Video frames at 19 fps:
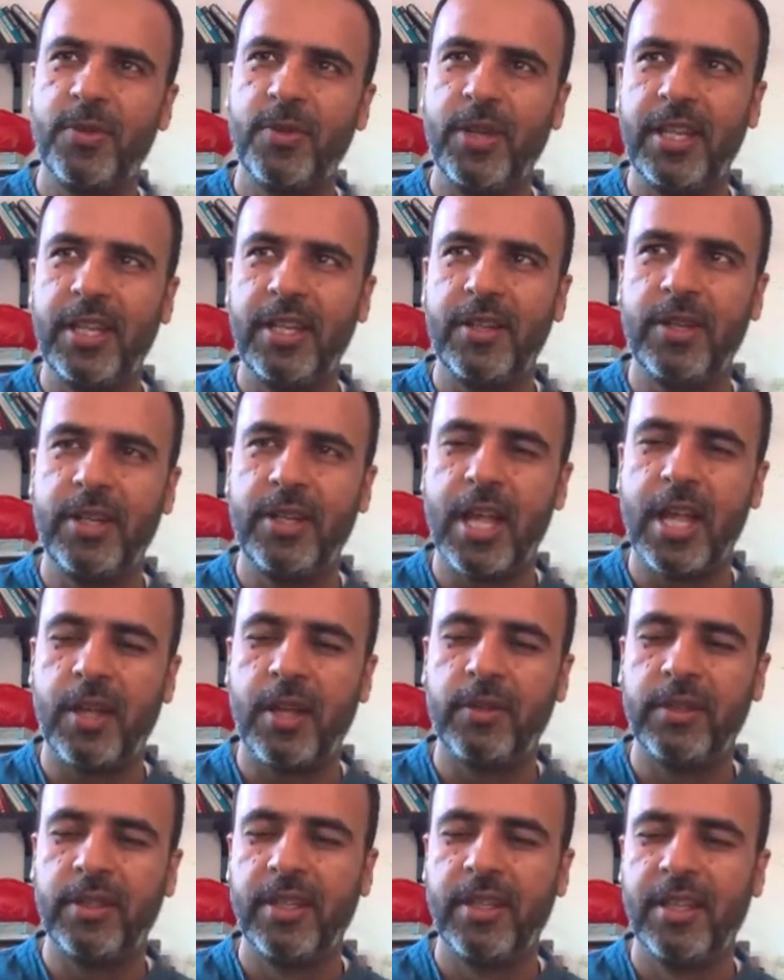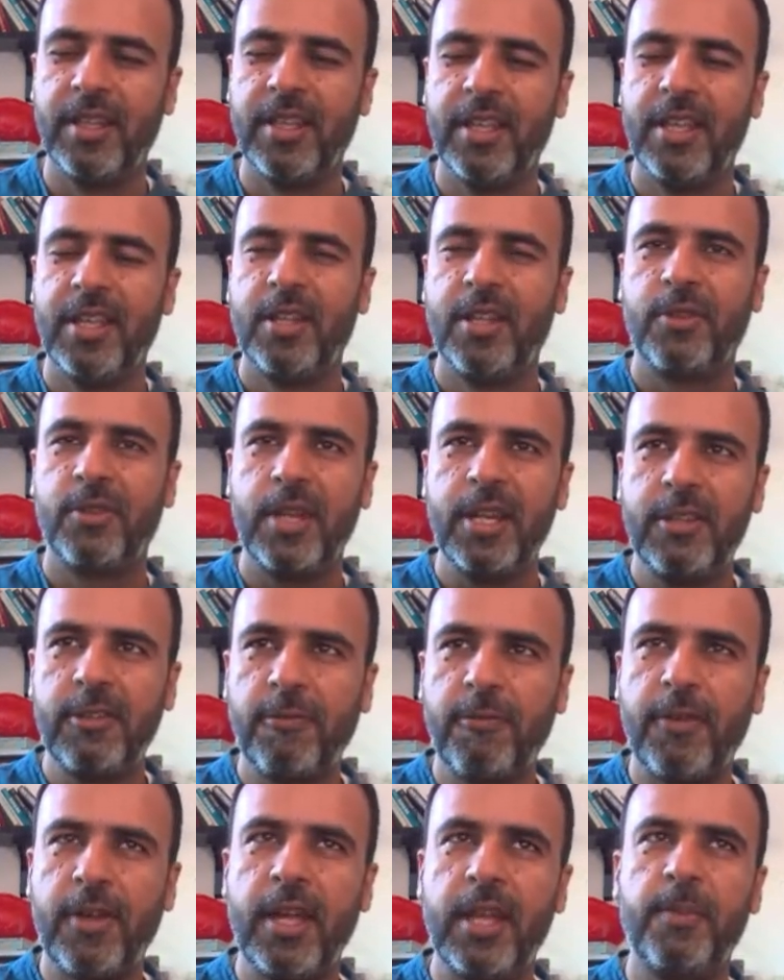going down. So it's
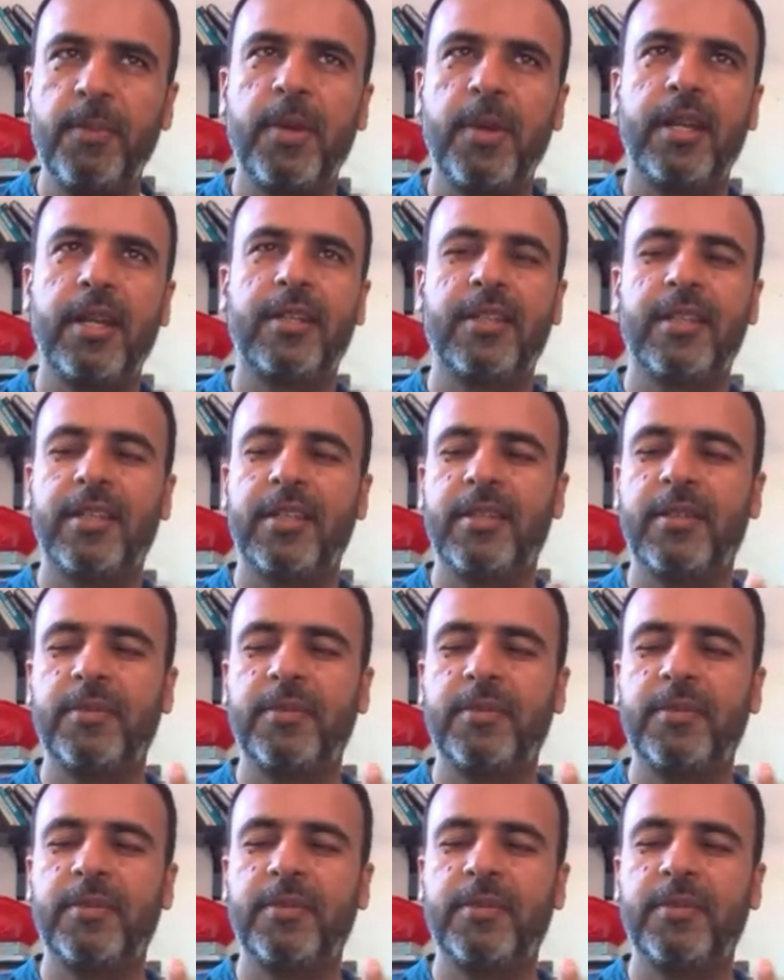fun, but